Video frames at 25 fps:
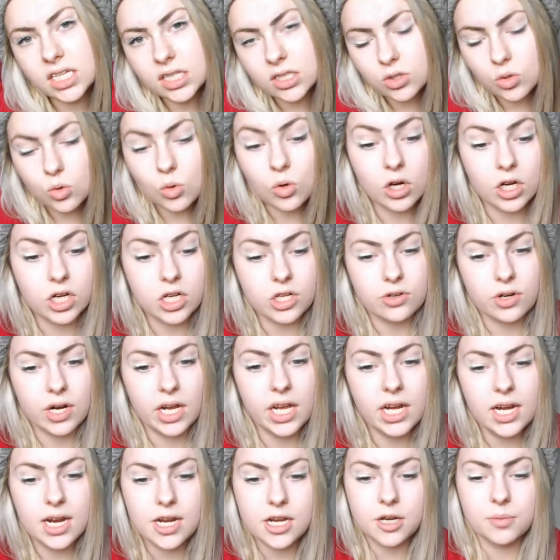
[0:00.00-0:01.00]
an orange,
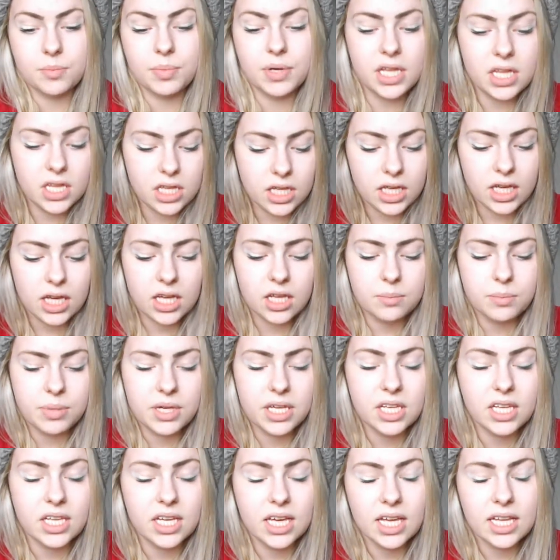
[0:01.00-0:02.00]
right? And you're peeling it and
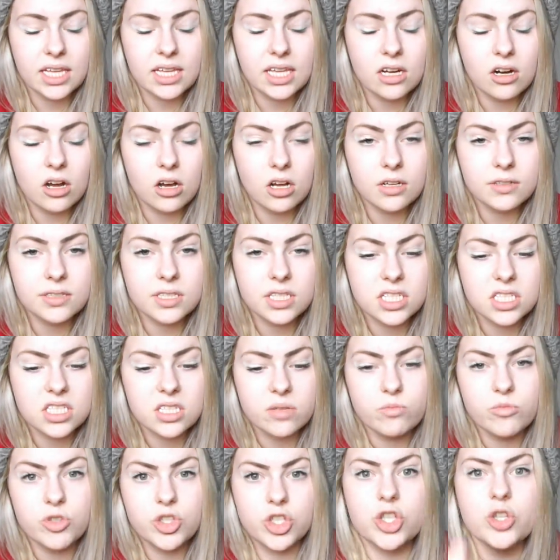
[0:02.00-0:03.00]
peeling it and then all of a sudden
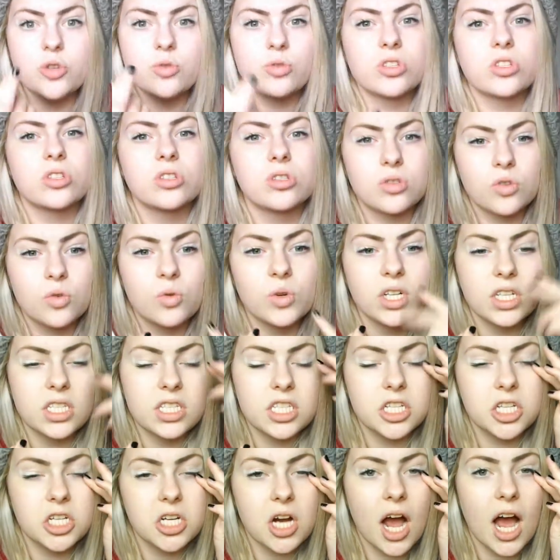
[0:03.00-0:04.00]
some juice squirts
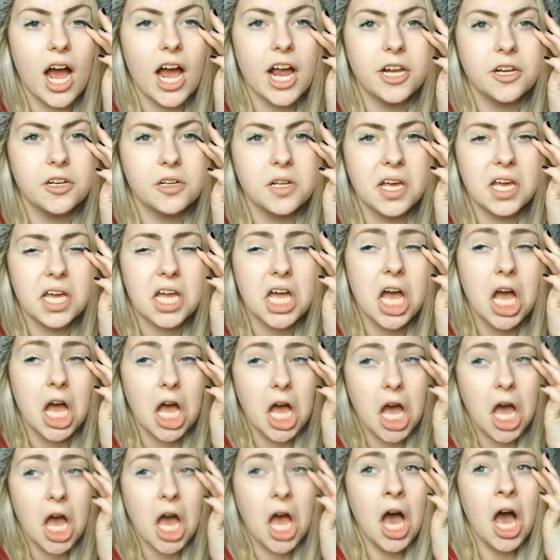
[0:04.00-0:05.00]
in your eye and you're like,
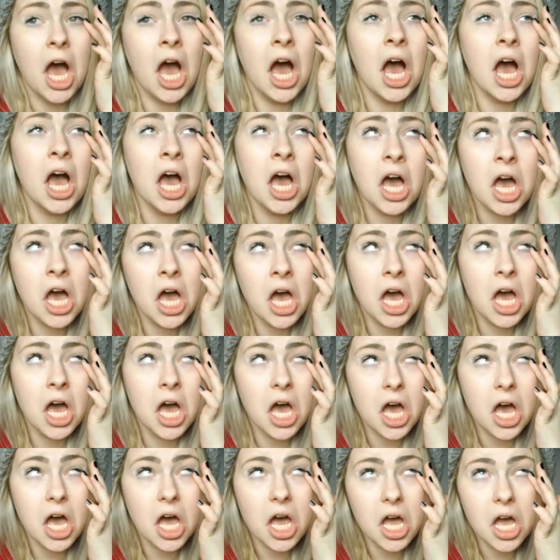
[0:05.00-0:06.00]

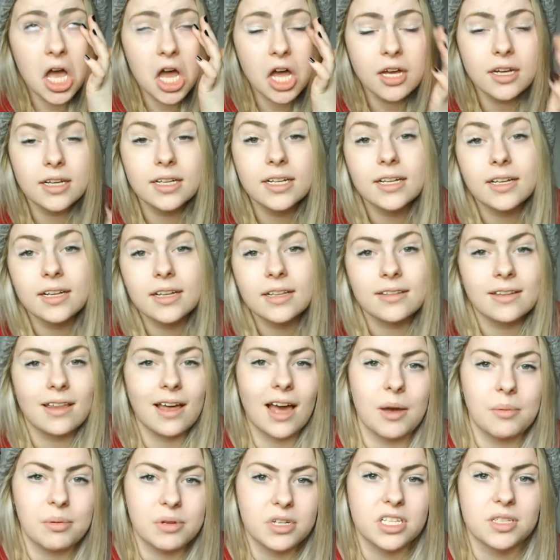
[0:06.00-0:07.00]
that
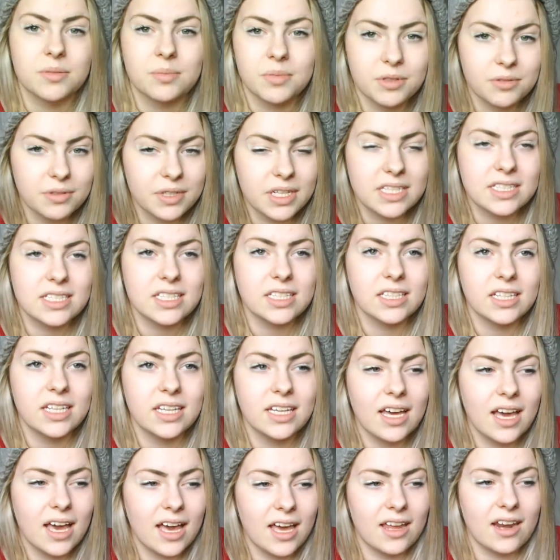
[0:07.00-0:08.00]
happened to me
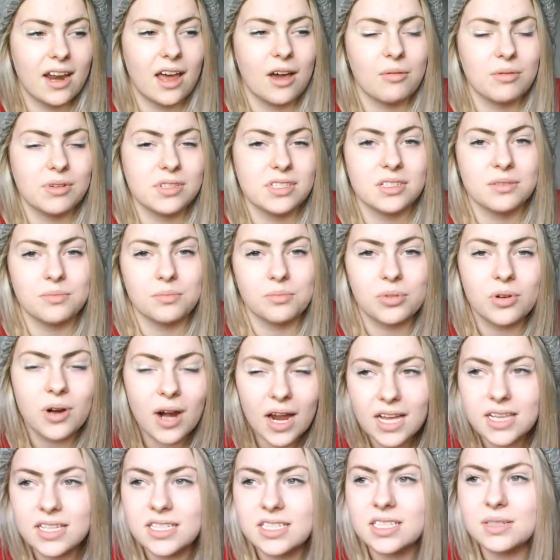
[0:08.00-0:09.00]
recently and I wasn't
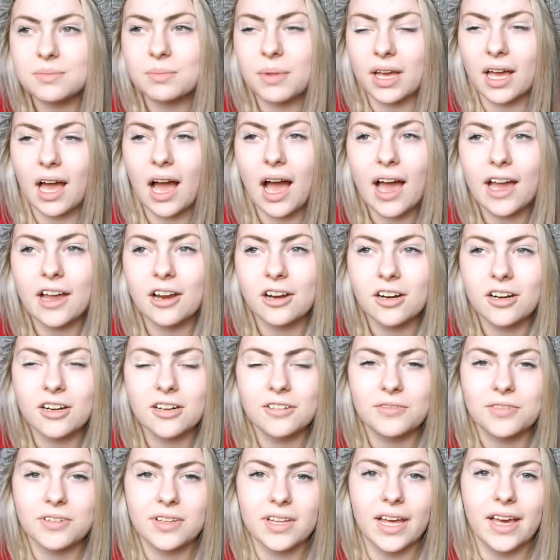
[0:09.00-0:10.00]
impressed. My eye
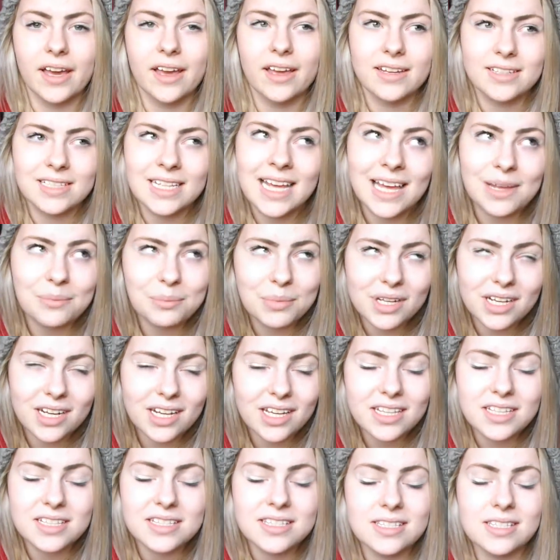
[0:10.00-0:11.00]
hurt for like 10
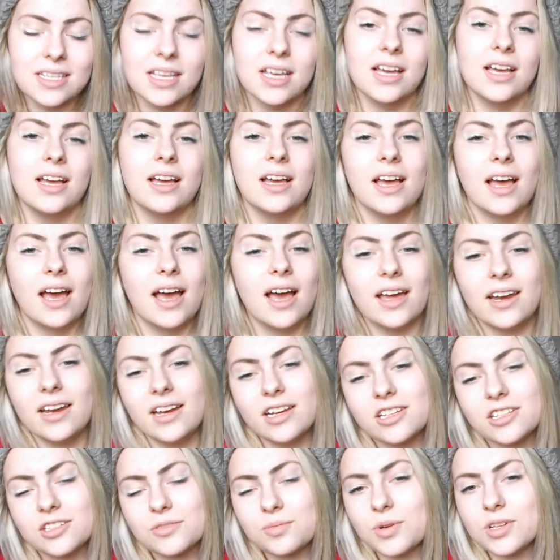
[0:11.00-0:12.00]
minutes and
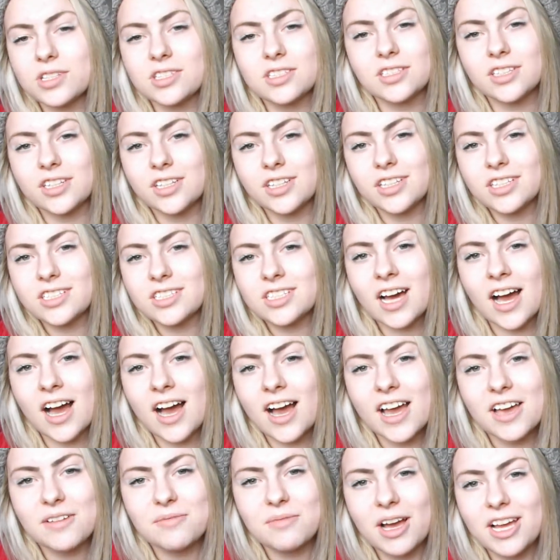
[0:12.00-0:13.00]
it just wasn't a good
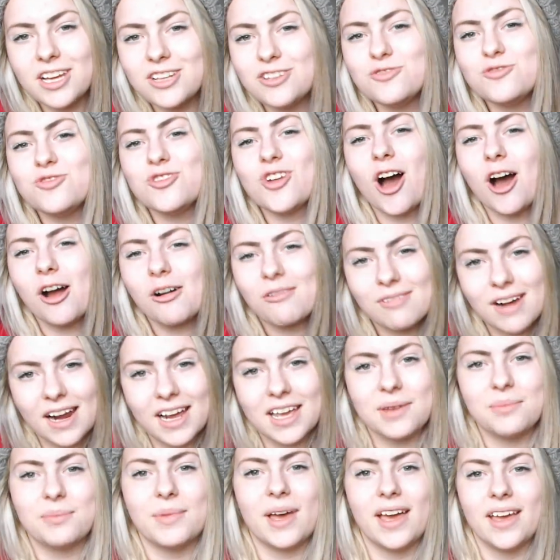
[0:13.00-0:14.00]
time. I do not
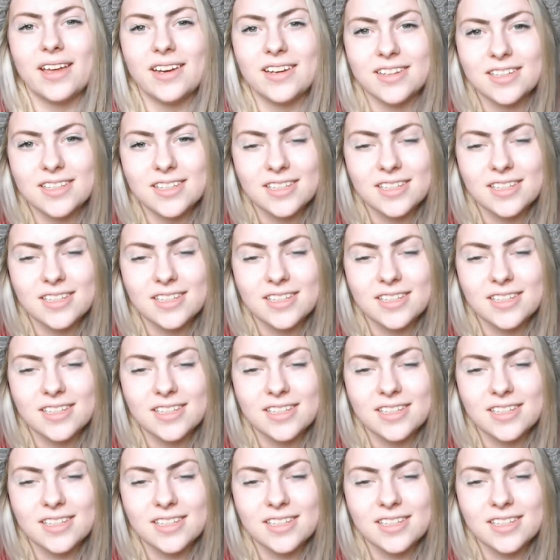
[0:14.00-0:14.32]
recommend.